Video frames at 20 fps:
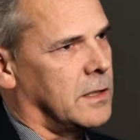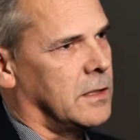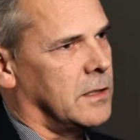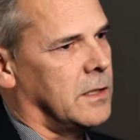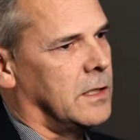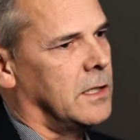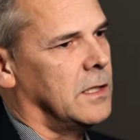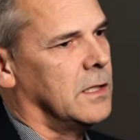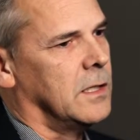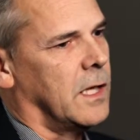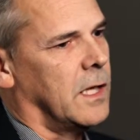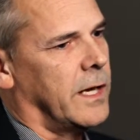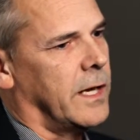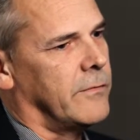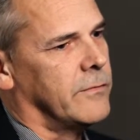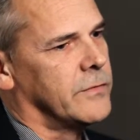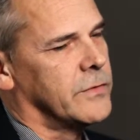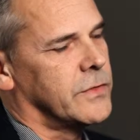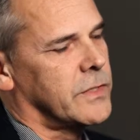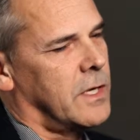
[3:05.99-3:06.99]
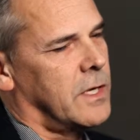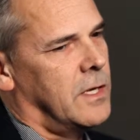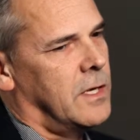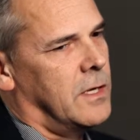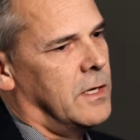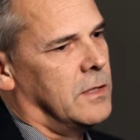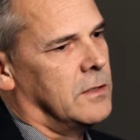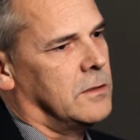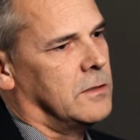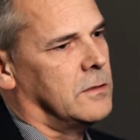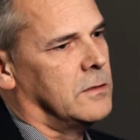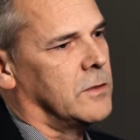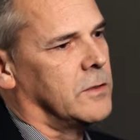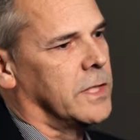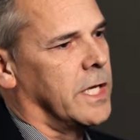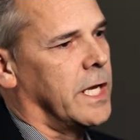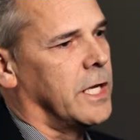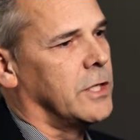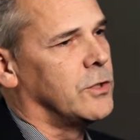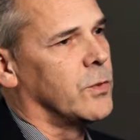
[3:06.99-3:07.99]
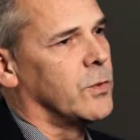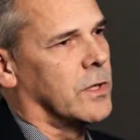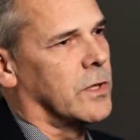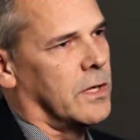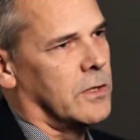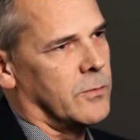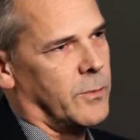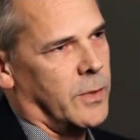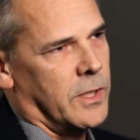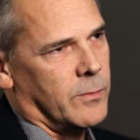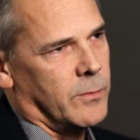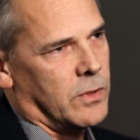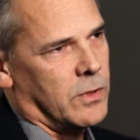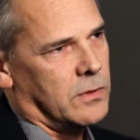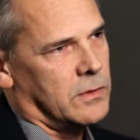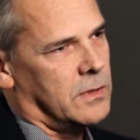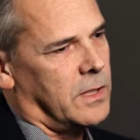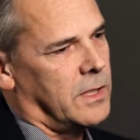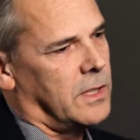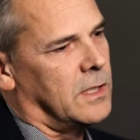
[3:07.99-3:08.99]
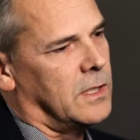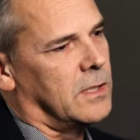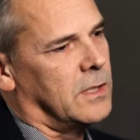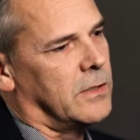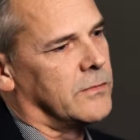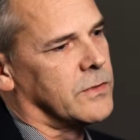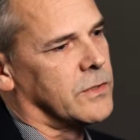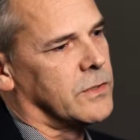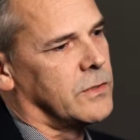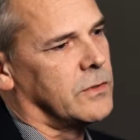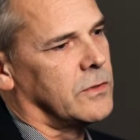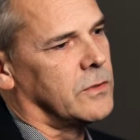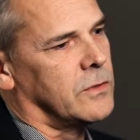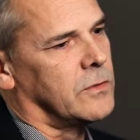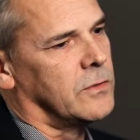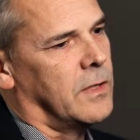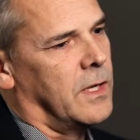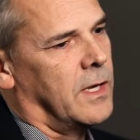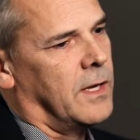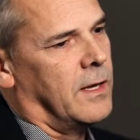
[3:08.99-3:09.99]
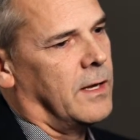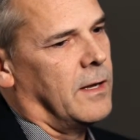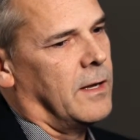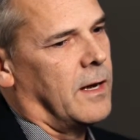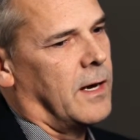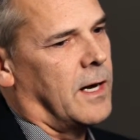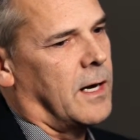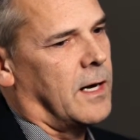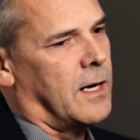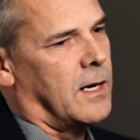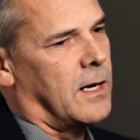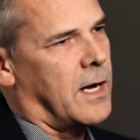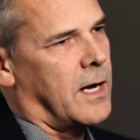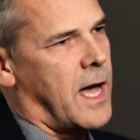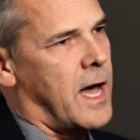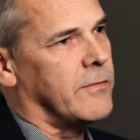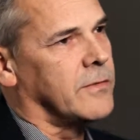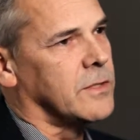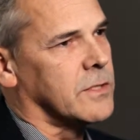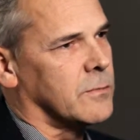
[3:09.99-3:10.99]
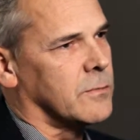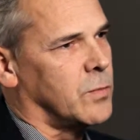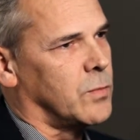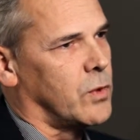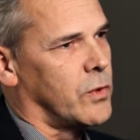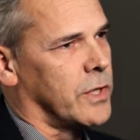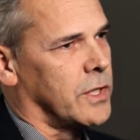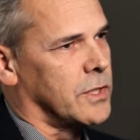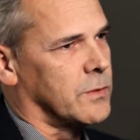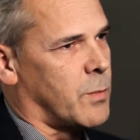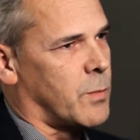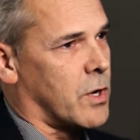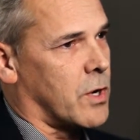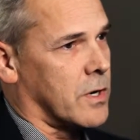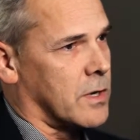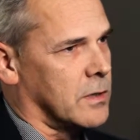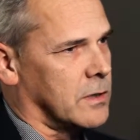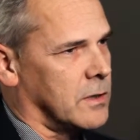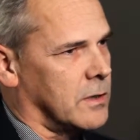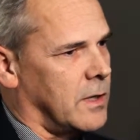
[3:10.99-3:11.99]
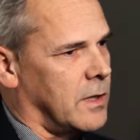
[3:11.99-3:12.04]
He loves to engage with other people. He loves to have his employees part